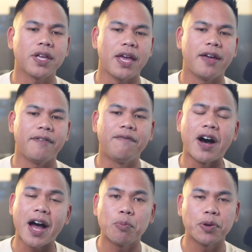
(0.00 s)
can
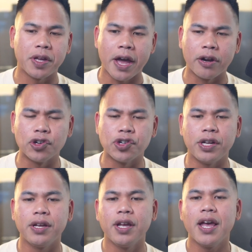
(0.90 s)
vibe with the
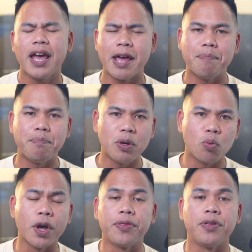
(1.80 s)
energy and be
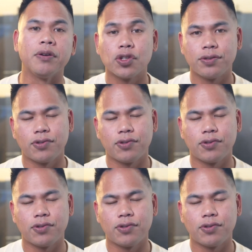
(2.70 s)
with you.